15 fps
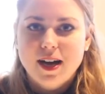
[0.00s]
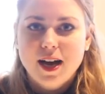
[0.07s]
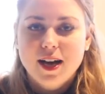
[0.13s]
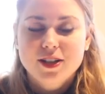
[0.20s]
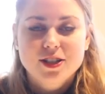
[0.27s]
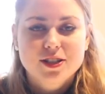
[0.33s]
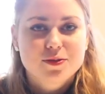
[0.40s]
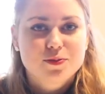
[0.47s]

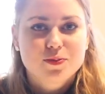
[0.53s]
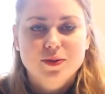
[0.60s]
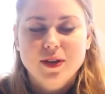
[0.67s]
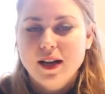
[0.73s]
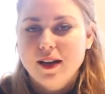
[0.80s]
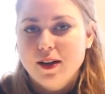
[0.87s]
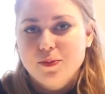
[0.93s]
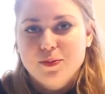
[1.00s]
I just
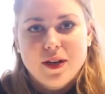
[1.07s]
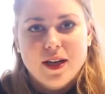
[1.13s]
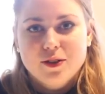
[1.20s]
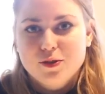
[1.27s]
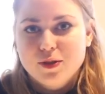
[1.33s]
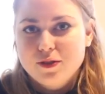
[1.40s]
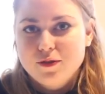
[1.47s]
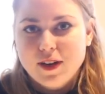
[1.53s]
would
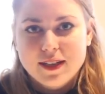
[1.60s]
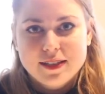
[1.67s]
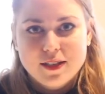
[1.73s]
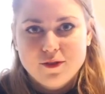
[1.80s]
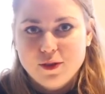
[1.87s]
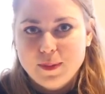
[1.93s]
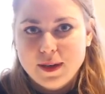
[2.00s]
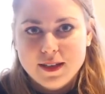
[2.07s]
like to advise
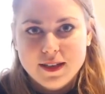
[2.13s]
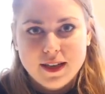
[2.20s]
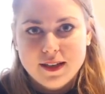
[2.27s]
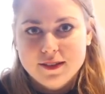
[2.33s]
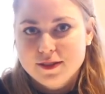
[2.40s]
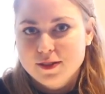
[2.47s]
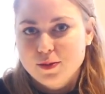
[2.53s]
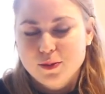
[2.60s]
everybody
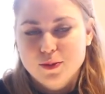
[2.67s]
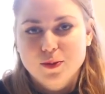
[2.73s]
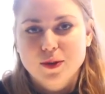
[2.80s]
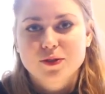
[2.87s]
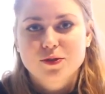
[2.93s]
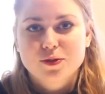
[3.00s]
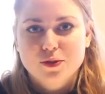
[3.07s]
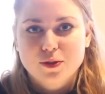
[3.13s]
else who
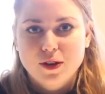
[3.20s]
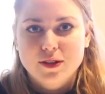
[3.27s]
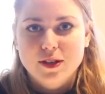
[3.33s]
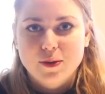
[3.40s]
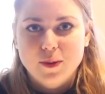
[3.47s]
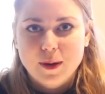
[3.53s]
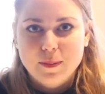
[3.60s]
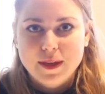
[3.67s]
wants to learn
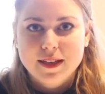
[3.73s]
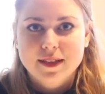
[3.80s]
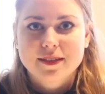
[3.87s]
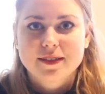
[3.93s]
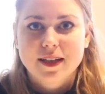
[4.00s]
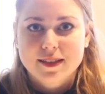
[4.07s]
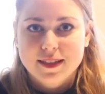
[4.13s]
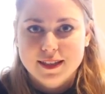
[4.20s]
Arabic
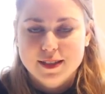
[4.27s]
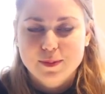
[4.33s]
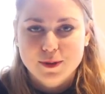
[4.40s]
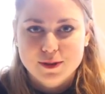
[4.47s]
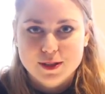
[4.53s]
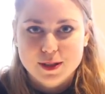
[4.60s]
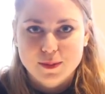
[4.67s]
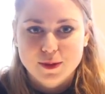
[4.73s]
that it's
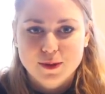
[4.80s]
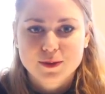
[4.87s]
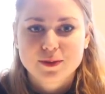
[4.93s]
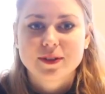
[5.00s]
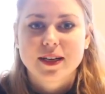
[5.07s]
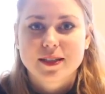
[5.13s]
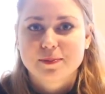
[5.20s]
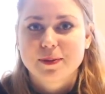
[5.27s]
possible,
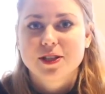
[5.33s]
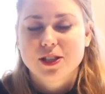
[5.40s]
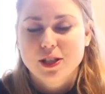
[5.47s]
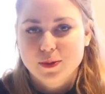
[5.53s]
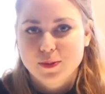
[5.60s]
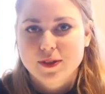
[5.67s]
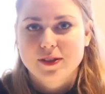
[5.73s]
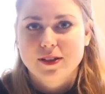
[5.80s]

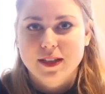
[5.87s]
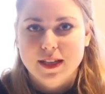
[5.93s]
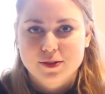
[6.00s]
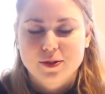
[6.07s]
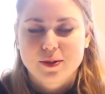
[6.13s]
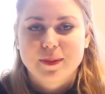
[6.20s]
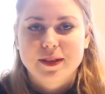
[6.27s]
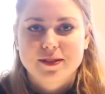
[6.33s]
especially with the
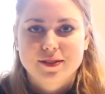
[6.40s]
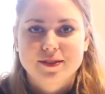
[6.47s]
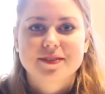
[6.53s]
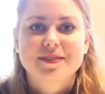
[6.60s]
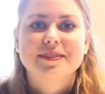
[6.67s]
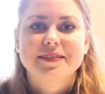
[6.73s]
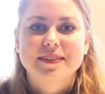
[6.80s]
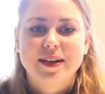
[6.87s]
Nasra method.
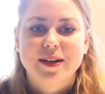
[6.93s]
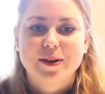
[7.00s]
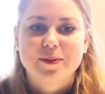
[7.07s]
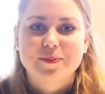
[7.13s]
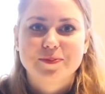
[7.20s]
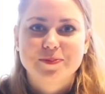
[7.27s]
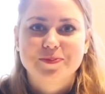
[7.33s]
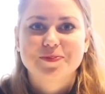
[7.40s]

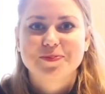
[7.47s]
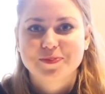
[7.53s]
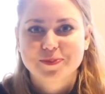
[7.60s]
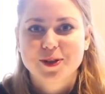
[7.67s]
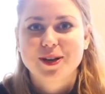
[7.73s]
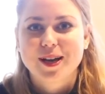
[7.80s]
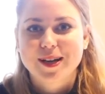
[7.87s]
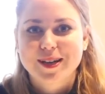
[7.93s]

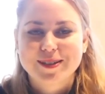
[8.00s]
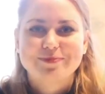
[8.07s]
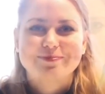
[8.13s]
Good luck.